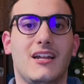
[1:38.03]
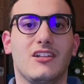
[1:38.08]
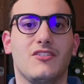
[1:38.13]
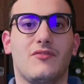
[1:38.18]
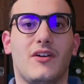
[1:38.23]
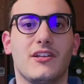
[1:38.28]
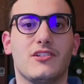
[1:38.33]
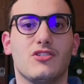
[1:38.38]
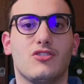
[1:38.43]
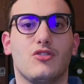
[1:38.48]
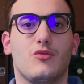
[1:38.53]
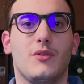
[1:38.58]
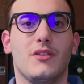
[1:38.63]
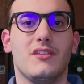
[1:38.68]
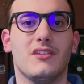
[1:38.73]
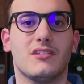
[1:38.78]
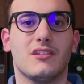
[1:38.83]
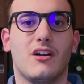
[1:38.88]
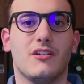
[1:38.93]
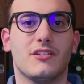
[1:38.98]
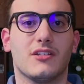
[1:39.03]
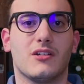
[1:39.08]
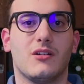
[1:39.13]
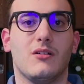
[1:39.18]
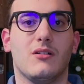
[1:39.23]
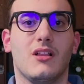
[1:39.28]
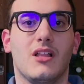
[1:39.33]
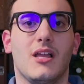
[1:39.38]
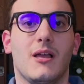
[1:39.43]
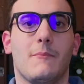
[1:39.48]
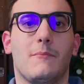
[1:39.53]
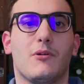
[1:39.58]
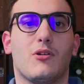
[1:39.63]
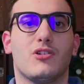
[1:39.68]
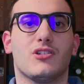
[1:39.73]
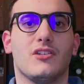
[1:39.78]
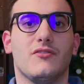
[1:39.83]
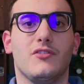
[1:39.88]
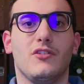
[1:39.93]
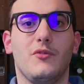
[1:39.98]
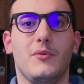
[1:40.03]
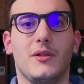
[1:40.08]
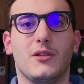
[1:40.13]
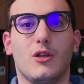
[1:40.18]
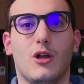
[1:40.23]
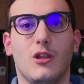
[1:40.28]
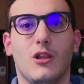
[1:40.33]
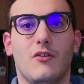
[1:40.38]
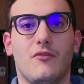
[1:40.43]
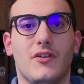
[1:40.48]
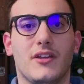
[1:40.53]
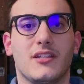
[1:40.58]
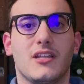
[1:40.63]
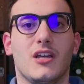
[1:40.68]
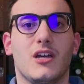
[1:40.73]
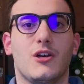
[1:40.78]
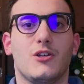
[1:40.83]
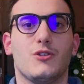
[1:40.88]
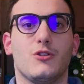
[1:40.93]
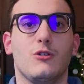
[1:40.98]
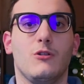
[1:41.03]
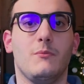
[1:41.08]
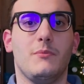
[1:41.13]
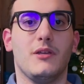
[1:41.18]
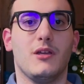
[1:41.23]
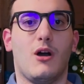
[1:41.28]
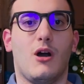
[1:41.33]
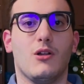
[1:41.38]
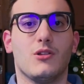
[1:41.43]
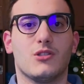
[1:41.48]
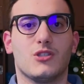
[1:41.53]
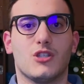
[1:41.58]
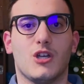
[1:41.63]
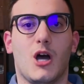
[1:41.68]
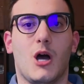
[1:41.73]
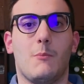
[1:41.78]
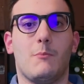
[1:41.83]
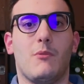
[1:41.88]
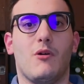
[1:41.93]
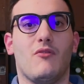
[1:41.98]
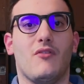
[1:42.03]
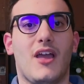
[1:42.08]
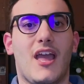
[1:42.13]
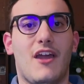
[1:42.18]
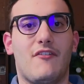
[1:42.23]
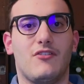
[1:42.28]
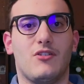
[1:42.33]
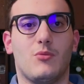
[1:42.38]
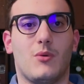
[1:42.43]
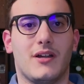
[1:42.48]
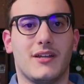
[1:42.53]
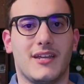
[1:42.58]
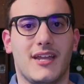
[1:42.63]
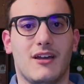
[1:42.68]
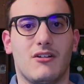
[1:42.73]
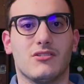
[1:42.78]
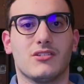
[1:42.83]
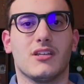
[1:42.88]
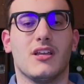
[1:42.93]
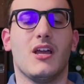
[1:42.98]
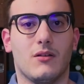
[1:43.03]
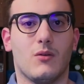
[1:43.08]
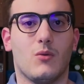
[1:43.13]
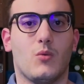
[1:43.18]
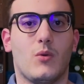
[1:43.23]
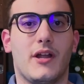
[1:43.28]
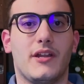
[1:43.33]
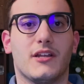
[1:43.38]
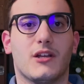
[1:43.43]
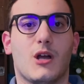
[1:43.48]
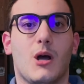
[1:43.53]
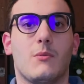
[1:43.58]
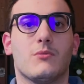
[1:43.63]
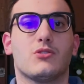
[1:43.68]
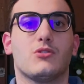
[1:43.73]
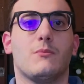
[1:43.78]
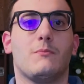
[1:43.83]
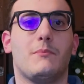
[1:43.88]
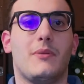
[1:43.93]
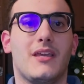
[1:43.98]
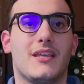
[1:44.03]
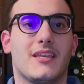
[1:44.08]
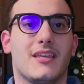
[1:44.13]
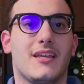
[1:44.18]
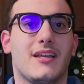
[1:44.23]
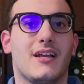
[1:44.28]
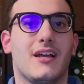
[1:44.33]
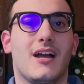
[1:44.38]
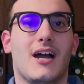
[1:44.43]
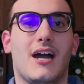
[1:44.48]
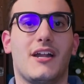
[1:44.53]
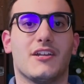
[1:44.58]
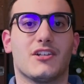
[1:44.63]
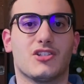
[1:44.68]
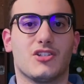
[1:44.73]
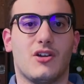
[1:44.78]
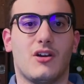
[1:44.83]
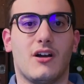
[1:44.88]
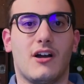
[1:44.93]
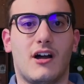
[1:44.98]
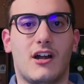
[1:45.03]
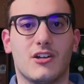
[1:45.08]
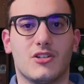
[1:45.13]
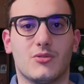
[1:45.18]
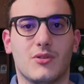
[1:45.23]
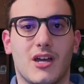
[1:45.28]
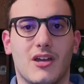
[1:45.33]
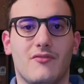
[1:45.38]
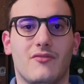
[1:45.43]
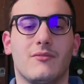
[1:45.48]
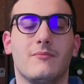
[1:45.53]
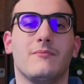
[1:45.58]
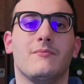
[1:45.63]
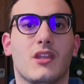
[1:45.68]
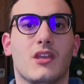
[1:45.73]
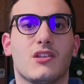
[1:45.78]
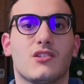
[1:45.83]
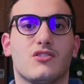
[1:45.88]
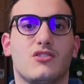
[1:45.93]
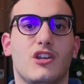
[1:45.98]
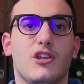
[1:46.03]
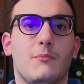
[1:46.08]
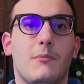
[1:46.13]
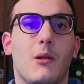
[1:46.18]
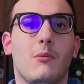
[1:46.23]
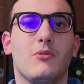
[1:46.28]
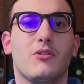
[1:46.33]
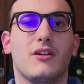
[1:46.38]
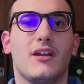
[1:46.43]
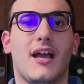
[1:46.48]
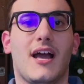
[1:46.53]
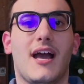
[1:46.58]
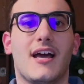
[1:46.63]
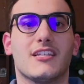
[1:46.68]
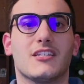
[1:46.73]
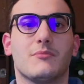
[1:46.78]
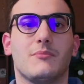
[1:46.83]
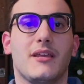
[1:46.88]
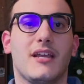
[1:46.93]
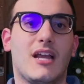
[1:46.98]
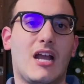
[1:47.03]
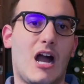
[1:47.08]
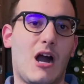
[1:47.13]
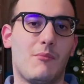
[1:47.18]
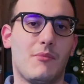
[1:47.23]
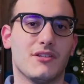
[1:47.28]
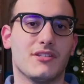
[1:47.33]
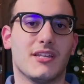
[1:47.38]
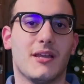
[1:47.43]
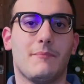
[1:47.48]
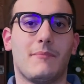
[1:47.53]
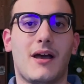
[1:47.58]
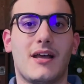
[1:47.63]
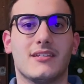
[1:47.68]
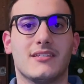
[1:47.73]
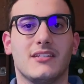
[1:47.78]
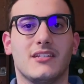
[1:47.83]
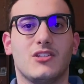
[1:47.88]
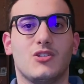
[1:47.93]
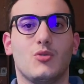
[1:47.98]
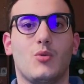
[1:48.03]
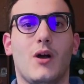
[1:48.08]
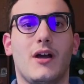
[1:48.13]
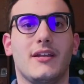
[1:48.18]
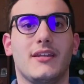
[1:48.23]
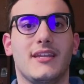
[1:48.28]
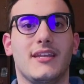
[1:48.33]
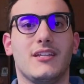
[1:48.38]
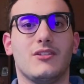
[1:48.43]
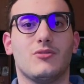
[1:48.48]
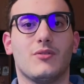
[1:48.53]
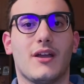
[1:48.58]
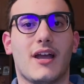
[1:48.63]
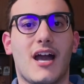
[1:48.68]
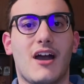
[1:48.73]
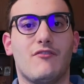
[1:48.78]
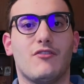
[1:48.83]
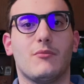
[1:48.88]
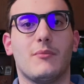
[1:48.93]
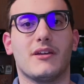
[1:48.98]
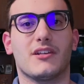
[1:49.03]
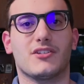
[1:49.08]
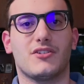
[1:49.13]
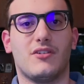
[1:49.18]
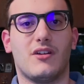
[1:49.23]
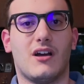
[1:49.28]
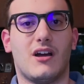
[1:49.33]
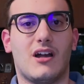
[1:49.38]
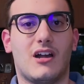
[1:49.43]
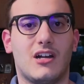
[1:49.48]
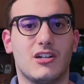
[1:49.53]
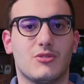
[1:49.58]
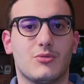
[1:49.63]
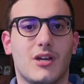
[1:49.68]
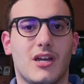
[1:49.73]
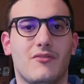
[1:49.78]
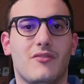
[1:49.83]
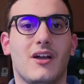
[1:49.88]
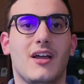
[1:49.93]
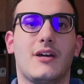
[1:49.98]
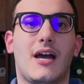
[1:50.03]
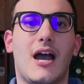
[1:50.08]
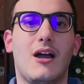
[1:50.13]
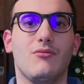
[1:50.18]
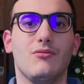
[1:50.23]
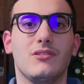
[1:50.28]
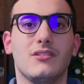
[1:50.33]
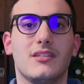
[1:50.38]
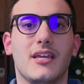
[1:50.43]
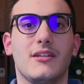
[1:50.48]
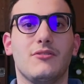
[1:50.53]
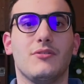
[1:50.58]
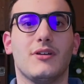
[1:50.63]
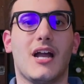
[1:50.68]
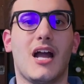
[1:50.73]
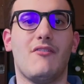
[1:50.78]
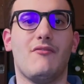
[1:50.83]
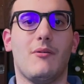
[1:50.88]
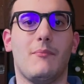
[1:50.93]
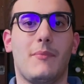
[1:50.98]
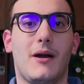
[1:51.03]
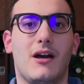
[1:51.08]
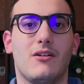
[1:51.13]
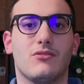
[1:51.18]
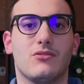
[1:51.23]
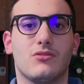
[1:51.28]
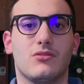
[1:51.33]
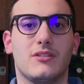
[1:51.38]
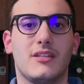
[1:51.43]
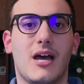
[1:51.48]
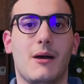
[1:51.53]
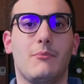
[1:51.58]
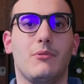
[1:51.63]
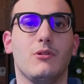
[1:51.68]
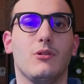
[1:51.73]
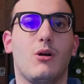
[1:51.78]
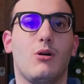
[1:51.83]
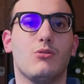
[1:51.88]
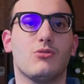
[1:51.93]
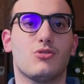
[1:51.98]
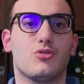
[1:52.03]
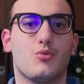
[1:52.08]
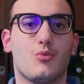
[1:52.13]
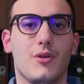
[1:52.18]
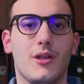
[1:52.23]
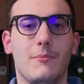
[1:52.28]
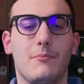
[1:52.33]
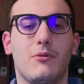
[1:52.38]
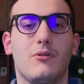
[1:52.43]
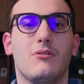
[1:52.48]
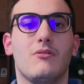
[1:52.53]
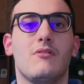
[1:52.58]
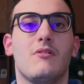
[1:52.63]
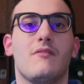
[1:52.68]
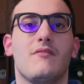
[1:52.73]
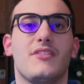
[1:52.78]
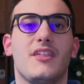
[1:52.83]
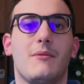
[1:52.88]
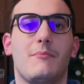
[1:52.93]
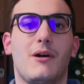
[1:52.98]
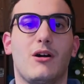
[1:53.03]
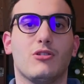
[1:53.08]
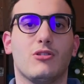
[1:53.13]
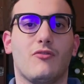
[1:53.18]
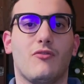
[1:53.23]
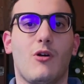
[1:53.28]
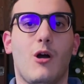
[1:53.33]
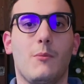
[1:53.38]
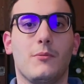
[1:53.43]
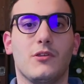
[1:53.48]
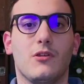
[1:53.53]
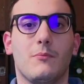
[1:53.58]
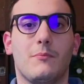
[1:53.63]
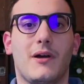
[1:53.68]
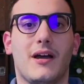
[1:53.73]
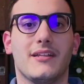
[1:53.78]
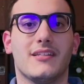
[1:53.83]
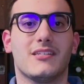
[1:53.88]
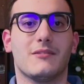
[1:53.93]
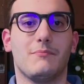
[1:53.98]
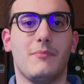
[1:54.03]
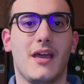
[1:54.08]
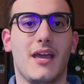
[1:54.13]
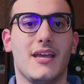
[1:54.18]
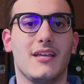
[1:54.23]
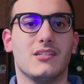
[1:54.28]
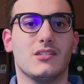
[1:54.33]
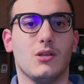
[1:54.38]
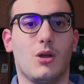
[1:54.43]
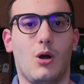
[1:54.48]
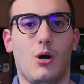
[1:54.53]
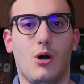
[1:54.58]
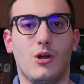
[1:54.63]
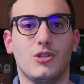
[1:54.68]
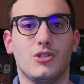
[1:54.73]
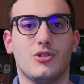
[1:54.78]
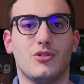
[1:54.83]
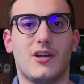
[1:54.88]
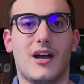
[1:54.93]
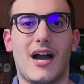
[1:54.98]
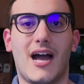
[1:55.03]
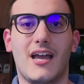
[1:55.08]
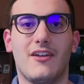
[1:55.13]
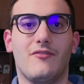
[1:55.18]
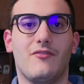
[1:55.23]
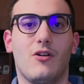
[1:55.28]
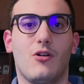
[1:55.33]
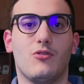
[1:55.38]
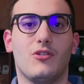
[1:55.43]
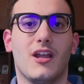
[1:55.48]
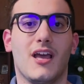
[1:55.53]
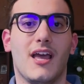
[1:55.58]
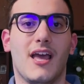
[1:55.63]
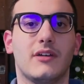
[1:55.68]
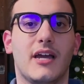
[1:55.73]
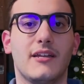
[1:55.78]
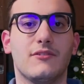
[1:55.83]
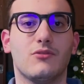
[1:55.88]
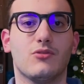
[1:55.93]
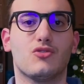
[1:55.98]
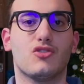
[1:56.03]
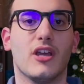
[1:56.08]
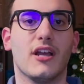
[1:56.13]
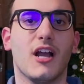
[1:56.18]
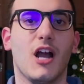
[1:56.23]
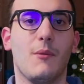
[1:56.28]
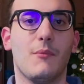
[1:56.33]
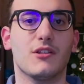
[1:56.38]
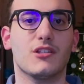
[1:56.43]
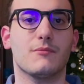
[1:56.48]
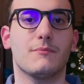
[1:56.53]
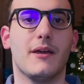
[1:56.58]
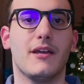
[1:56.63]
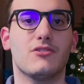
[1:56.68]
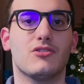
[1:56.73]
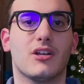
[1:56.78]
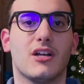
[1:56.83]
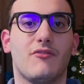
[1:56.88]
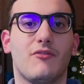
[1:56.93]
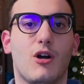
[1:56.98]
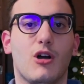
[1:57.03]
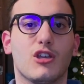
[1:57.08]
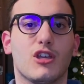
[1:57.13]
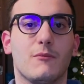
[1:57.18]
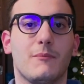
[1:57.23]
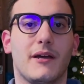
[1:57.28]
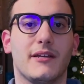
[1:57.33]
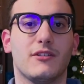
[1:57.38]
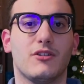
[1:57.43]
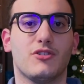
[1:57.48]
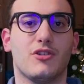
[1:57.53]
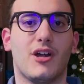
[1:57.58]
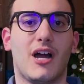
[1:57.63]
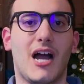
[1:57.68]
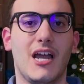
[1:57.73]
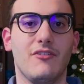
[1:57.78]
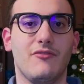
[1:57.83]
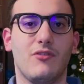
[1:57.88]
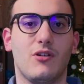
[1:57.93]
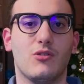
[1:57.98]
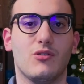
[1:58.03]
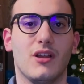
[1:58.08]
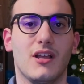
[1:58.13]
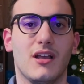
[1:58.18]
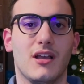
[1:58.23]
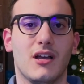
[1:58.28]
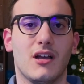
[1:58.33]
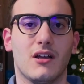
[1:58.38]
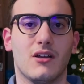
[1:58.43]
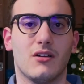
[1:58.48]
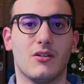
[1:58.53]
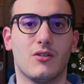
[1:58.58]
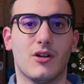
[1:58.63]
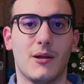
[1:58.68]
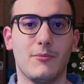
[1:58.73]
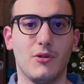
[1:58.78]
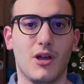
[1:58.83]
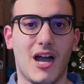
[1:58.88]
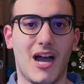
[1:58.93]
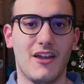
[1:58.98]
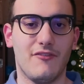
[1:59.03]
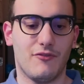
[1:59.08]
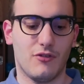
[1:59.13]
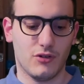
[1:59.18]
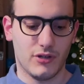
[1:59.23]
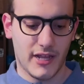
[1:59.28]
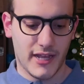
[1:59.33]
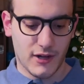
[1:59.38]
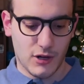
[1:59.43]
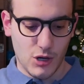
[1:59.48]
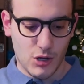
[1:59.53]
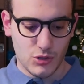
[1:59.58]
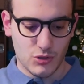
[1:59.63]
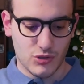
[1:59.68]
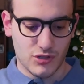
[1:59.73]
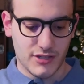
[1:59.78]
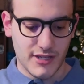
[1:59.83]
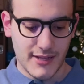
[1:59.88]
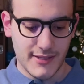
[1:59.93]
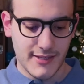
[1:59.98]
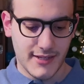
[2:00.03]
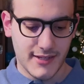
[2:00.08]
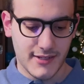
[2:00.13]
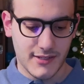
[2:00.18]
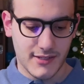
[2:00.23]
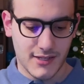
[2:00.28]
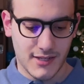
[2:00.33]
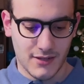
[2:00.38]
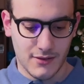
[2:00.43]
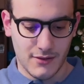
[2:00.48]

advise you to read this article because if you read all of it, you'll be on top of everyone else when it comes to picking an external hard drive. So now you're probably going to ask me, how much capacity do I need to have on my external hard drive? I would say to have about double or triple the amount of occupied space on your iPhone. And to check how much space you have occupied on your iPhone, grab your iPhone and go to Settings,